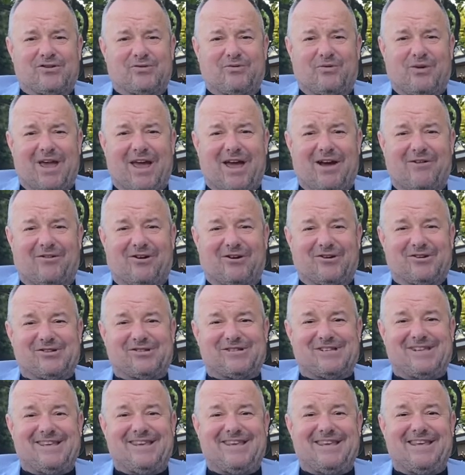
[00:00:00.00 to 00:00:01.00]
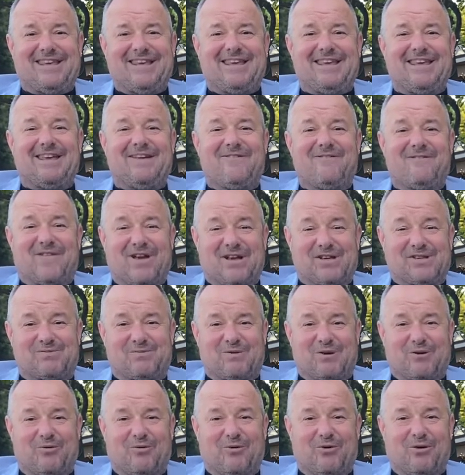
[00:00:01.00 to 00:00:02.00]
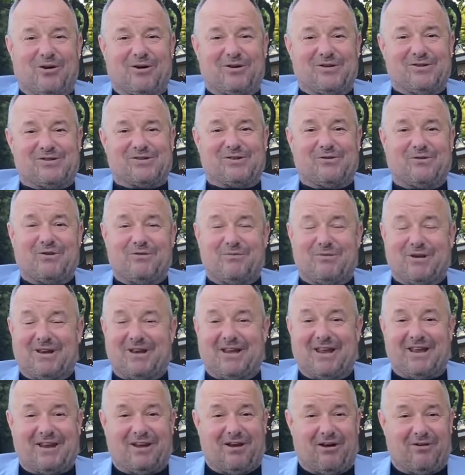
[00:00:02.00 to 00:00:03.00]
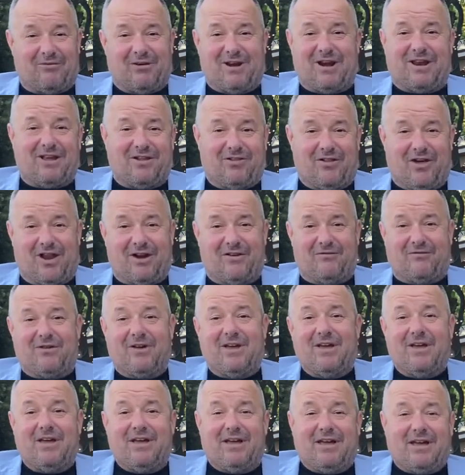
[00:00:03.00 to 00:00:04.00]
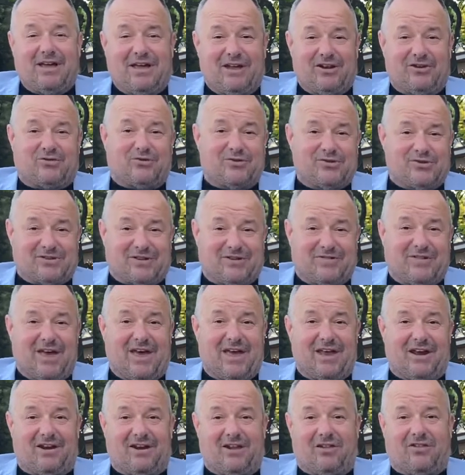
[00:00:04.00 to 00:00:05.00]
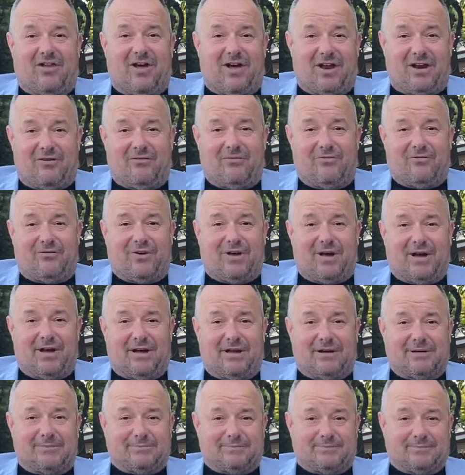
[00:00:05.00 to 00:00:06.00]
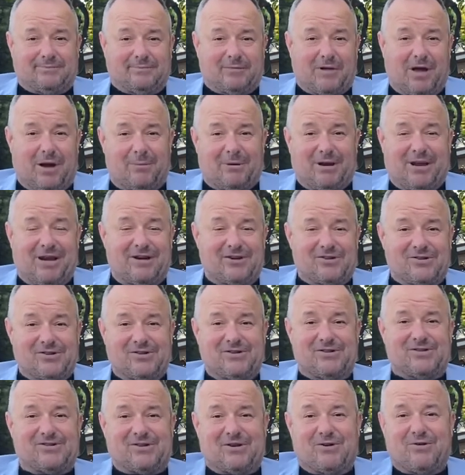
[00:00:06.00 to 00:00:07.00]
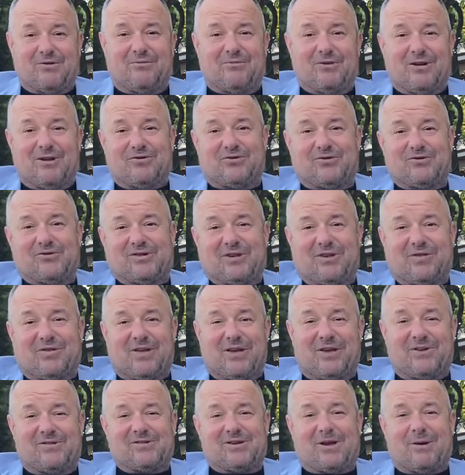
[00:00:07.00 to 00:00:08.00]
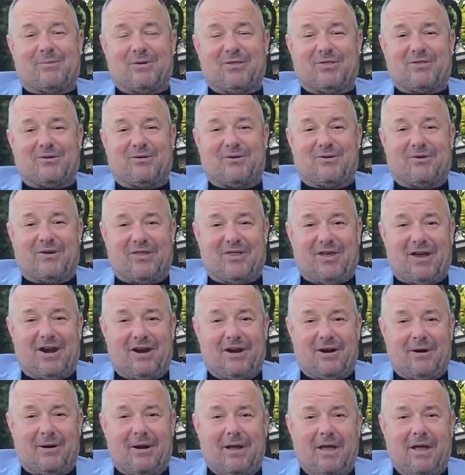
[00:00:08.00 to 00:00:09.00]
we have our CEE Investment Awards. So we've been getting already a lot of interest in that and a lot of nominations. So interesting things coming through to there.